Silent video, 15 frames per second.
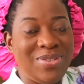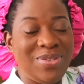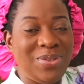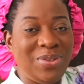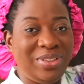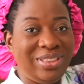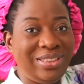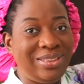
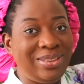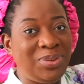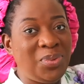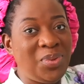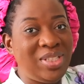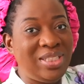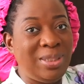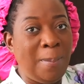So this is
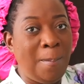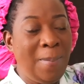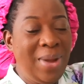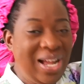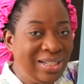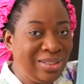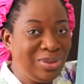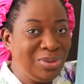what the
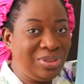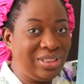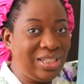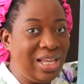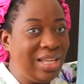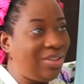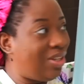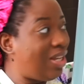pan looks
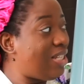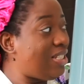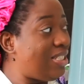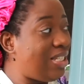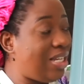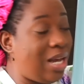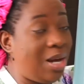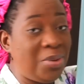like. You can
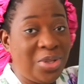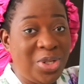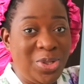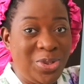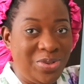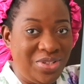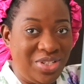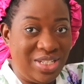see how
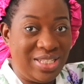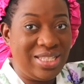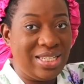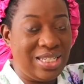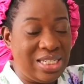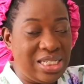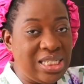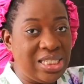huge it
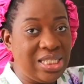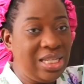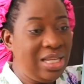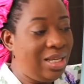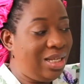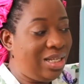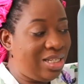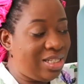is.
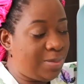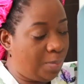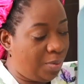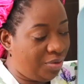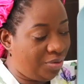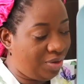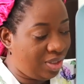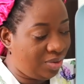It's
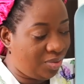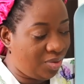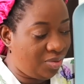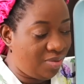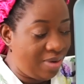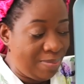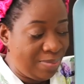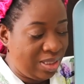perfect for
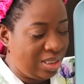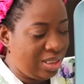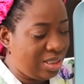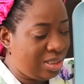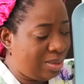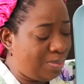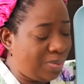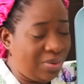
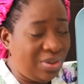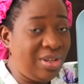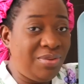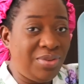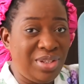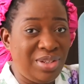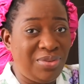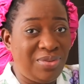families, but
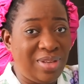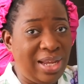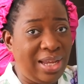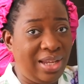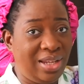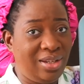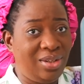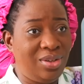even if
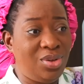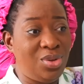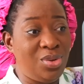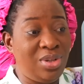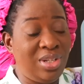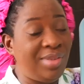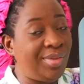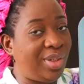like you
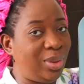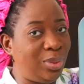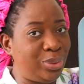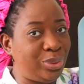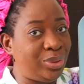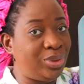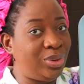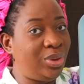live
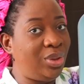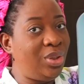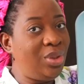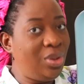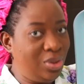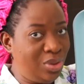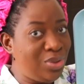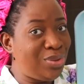alone,
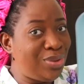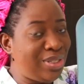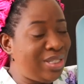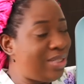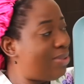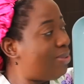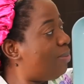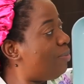you
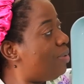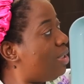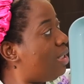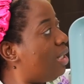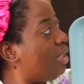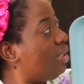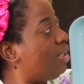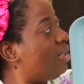need something
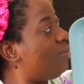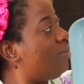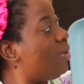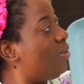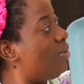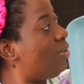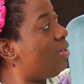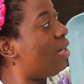like this
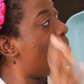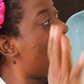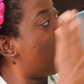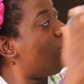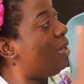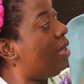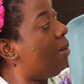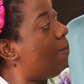because you can
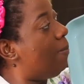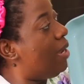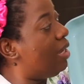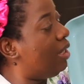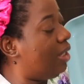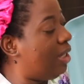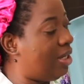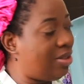be making
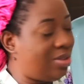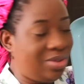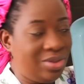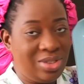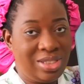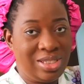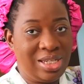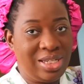pancakes,
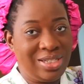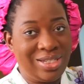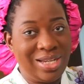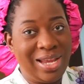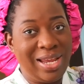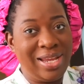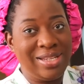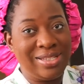
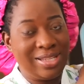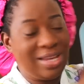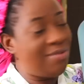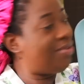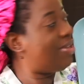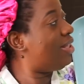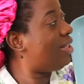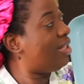sausage, eggs,
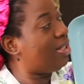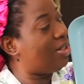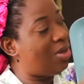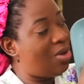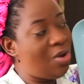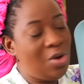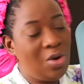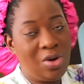everything
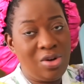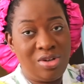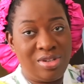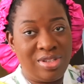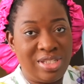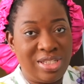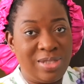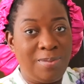all
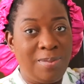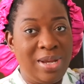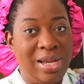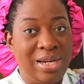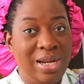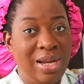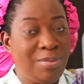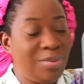on this
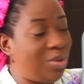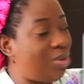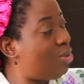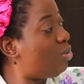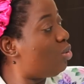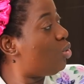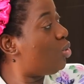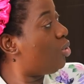pan. I'm going
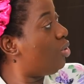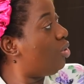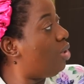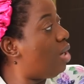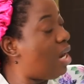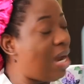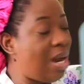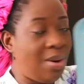to show you
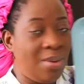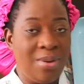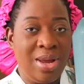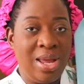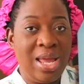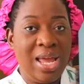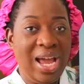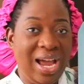how
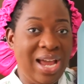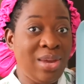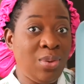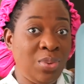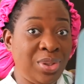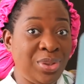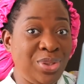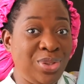I
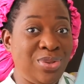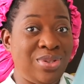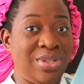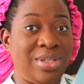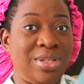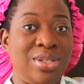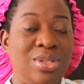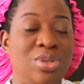will
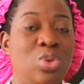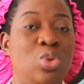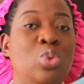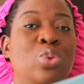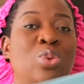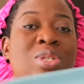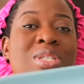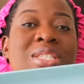use it
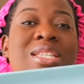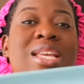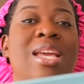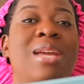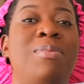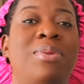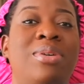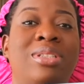
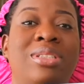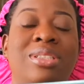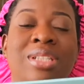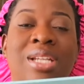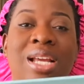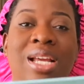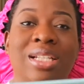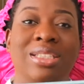today, but
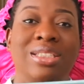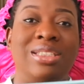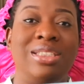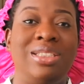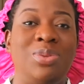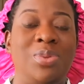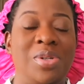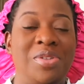this
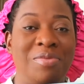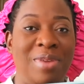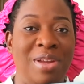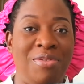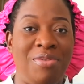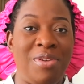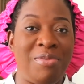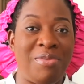is one of
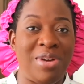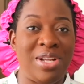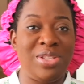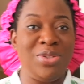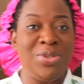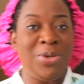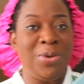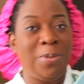my
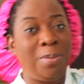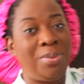favorite new